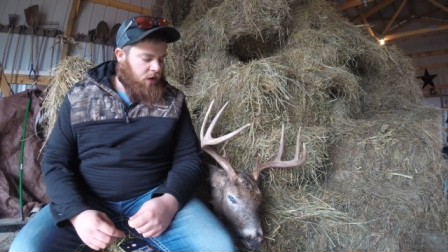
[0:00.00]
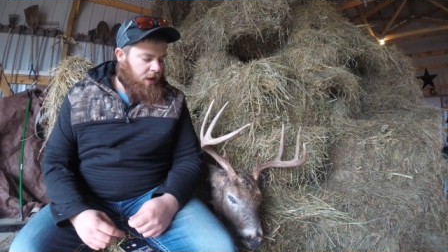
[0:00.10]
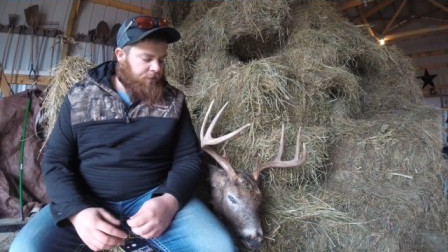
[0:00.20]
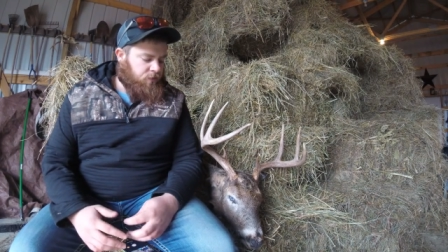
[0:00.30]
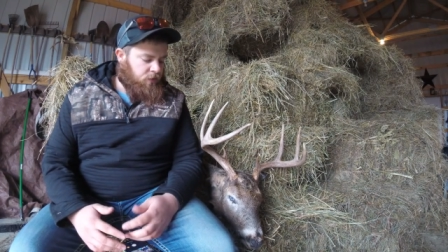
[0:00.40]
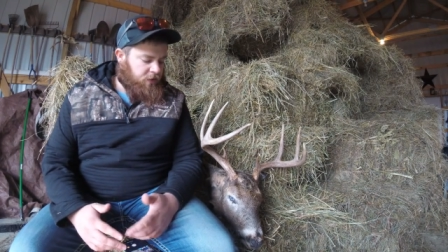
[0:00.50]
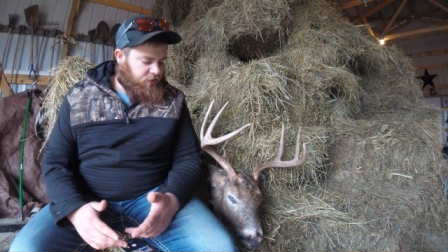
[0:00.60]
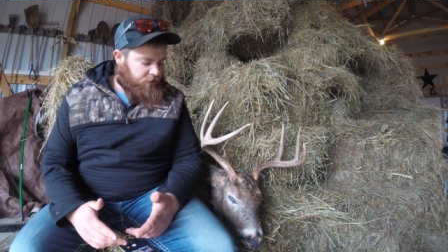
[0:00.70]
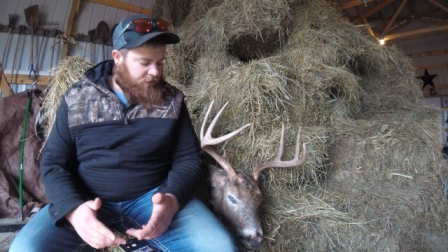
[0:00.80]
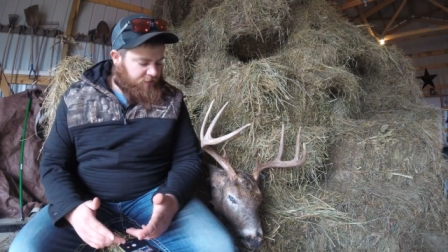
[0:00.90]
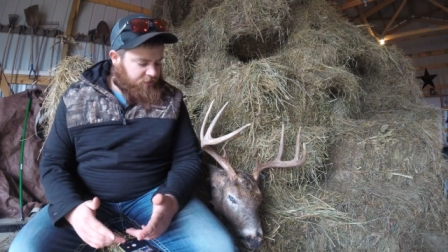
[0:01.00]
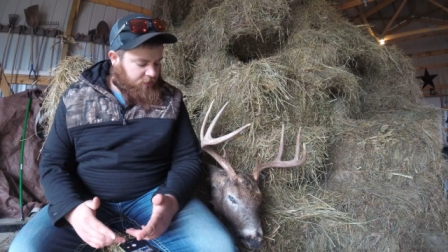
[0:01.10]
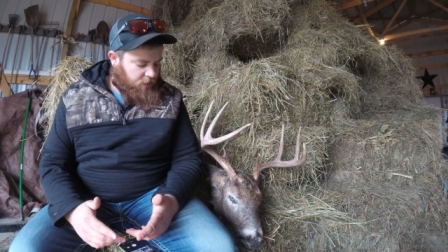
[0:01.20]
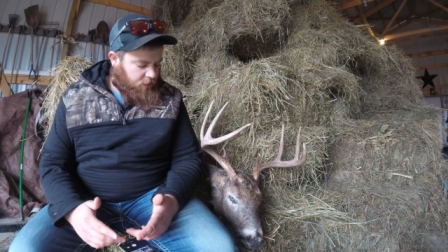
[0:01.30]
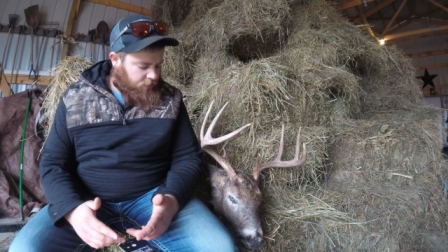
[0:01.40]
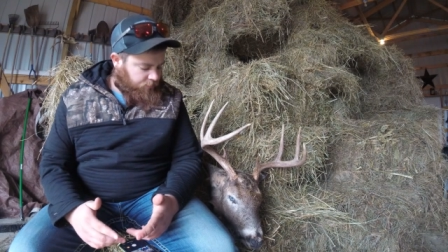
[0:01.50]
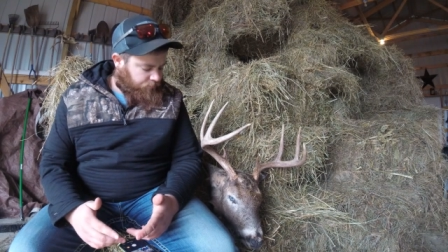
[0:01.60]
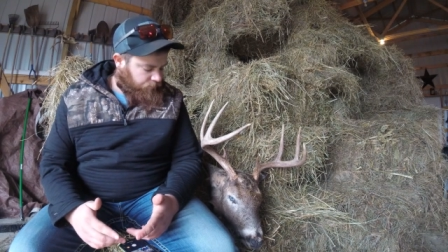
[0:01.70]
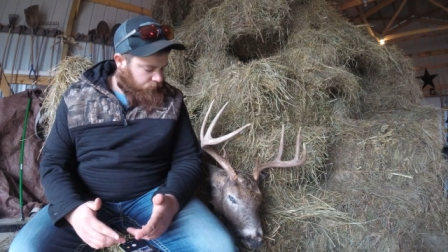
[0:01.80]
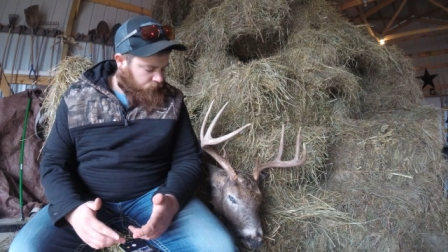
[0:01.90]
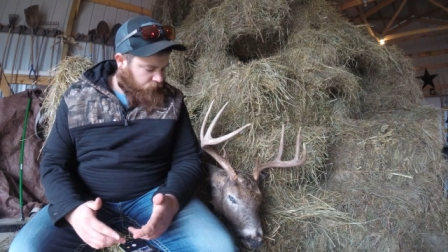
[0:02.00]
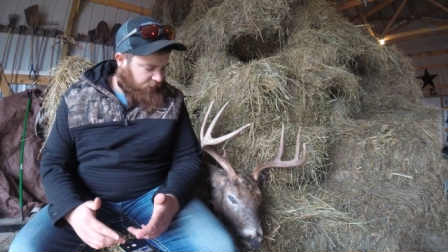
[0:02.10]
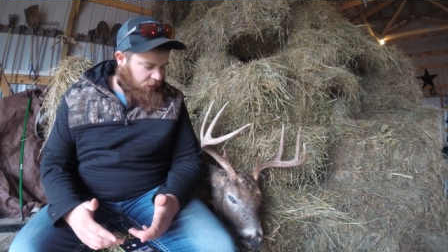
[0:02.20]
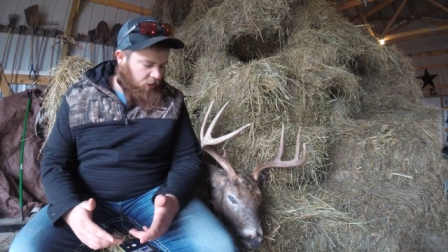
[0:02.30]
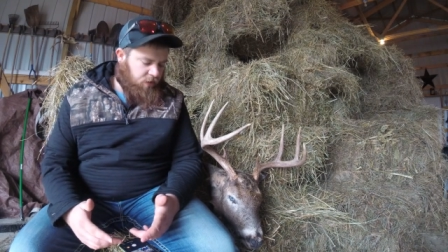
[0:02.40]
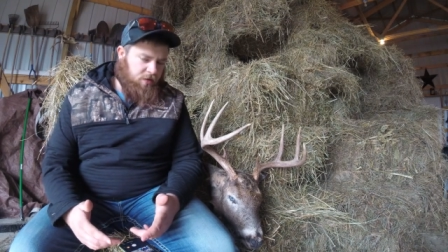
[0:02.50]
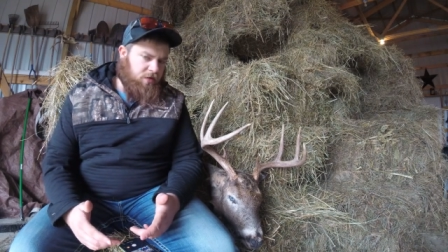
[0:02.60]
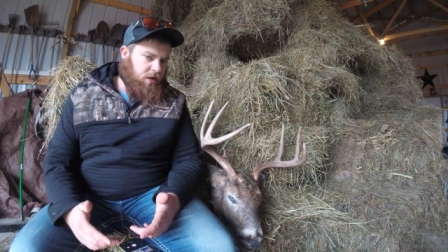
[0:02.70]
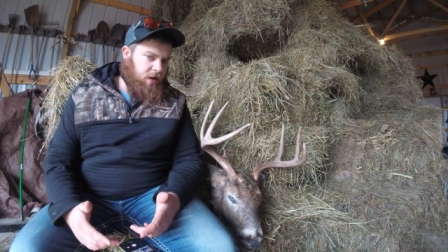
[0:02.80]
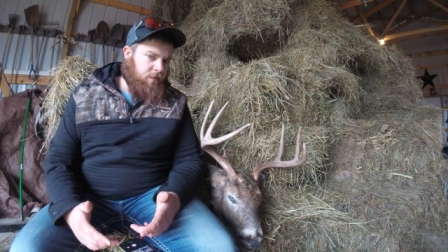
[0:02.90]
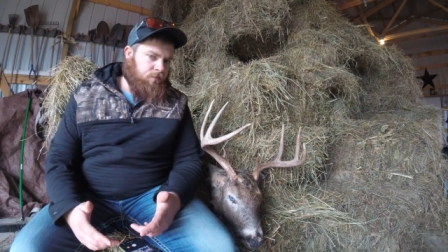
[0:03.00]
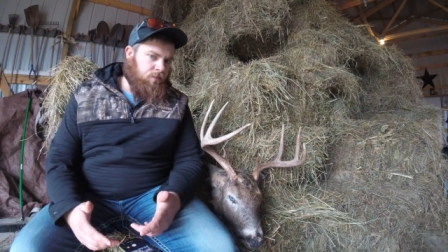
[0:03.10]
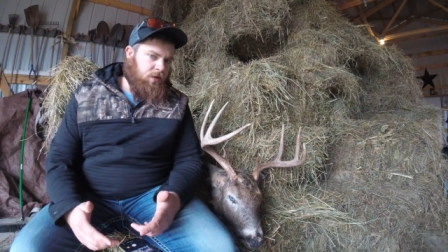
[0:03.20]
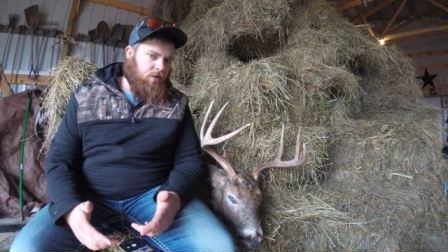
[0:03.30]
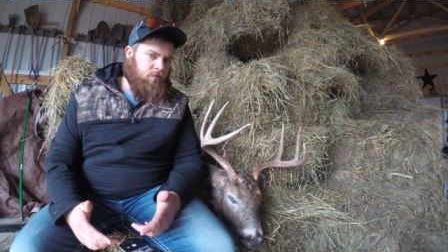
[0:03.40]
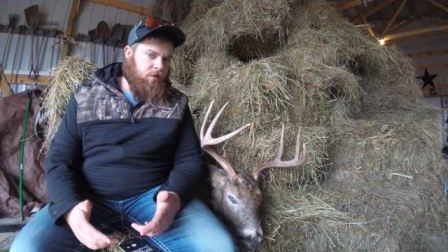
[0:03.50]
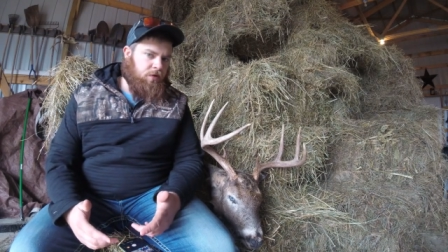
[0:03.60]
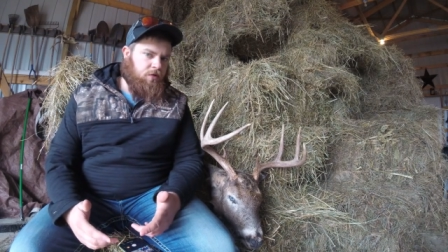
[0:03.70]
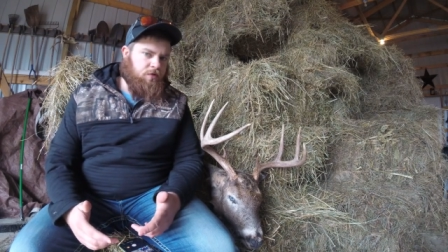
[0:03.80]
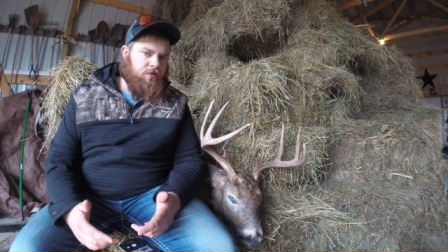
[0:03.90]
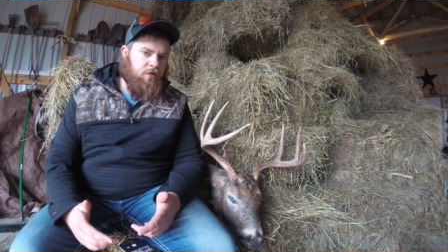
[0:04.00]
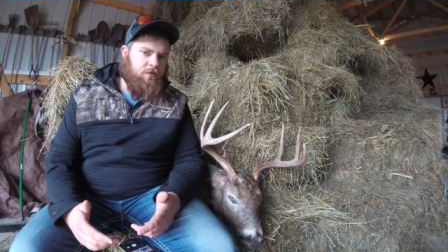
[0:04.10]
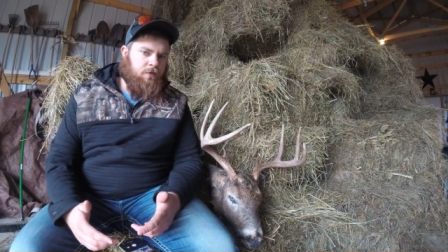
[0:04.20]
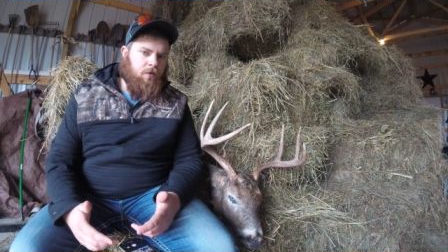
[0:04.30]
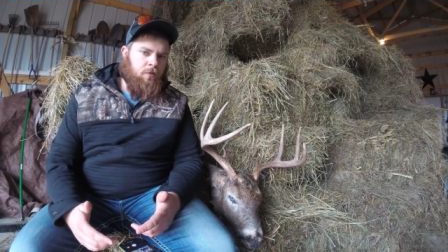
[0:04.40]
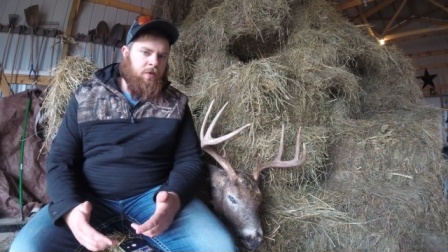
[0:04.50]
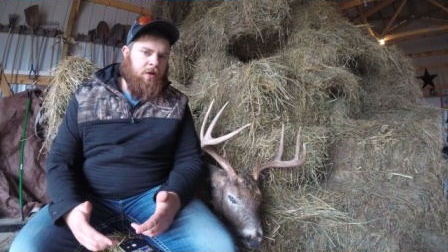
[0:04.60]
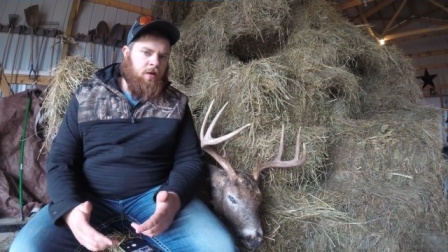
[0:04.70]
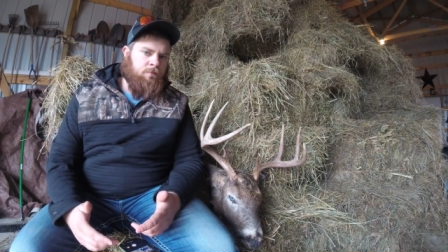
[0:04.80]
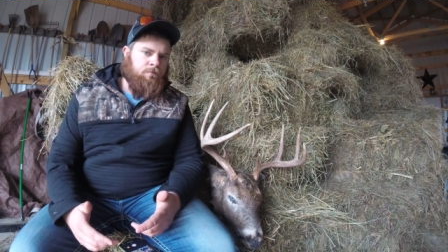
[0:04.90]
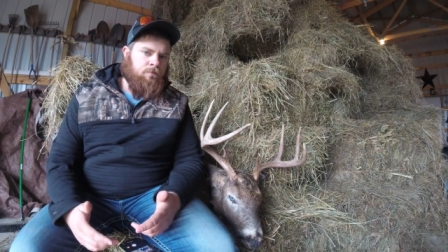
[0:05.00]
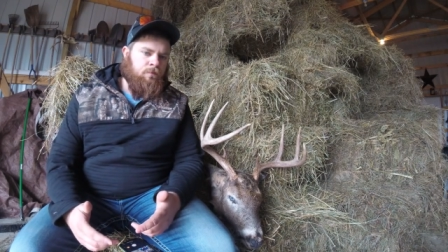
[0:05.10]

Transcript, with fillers: After which, it's uh, we called it a night. Didn't really go search for him again